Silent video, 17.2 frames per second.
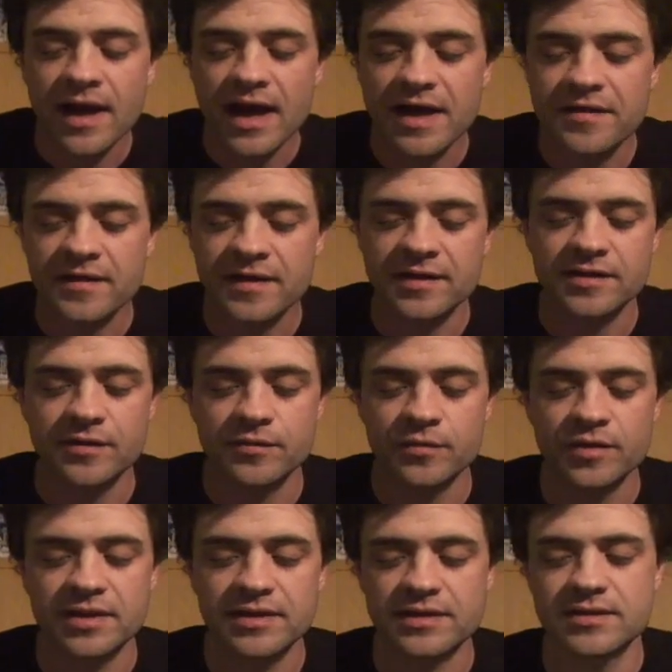I think that
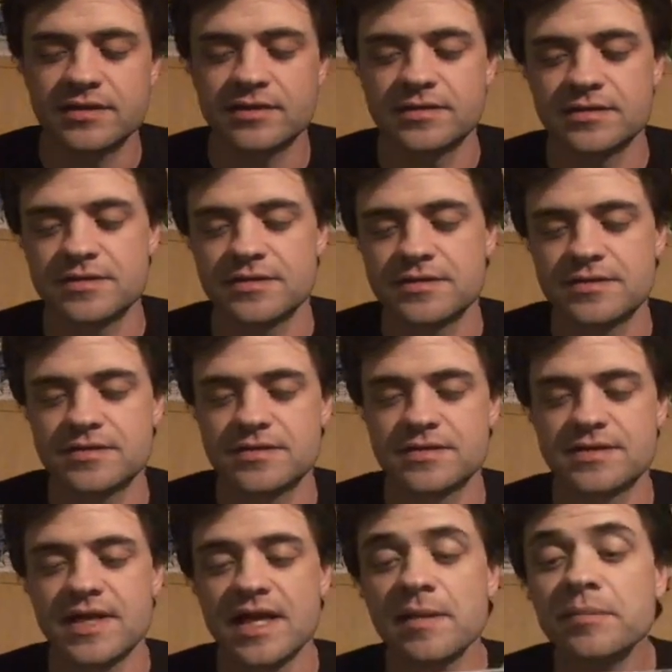what
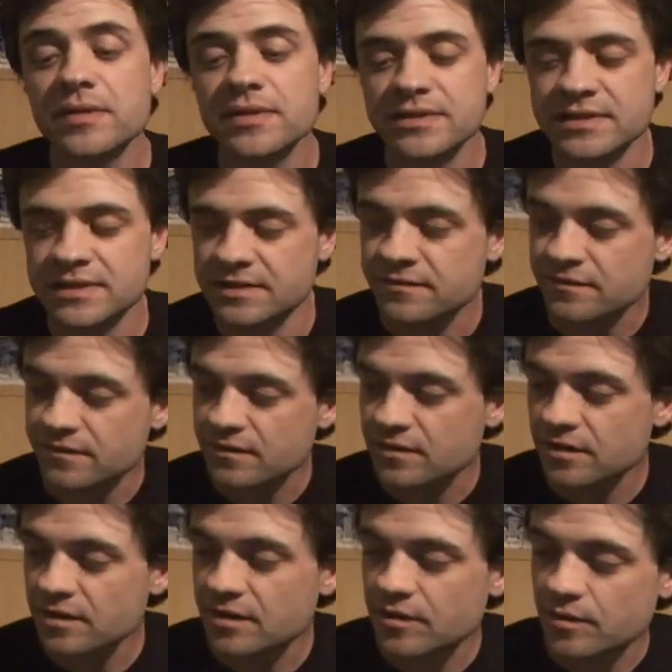they believe
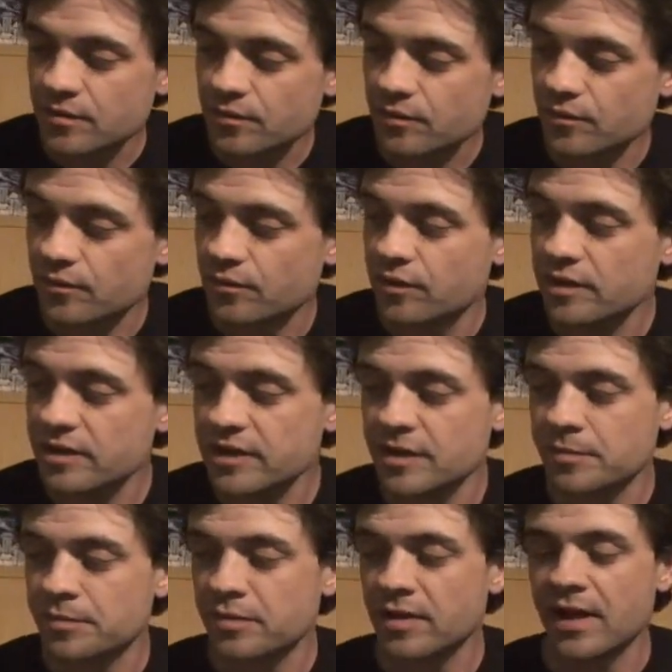
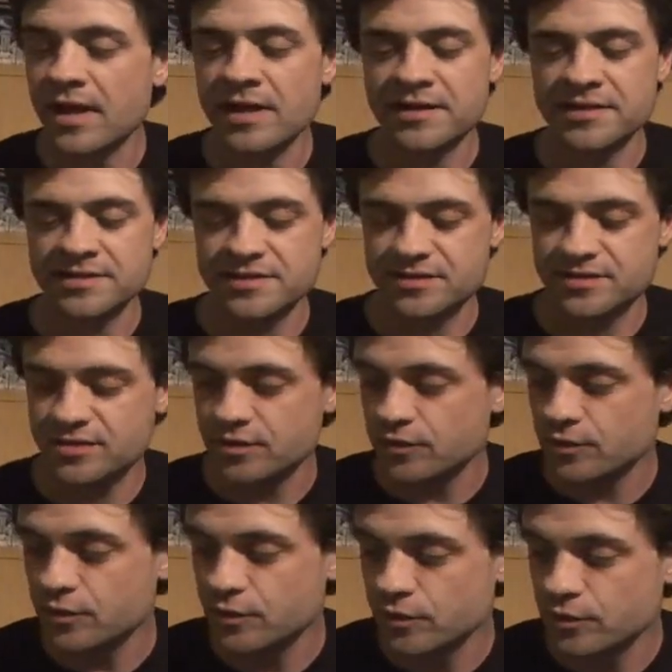really applies
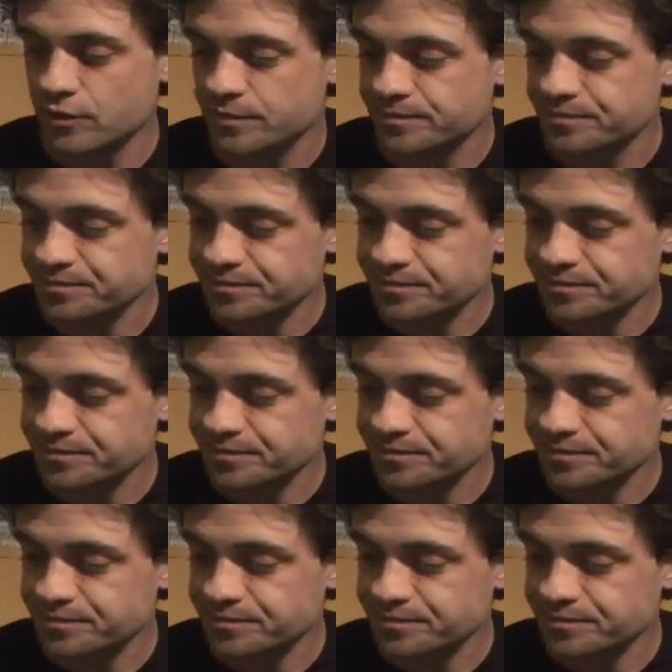to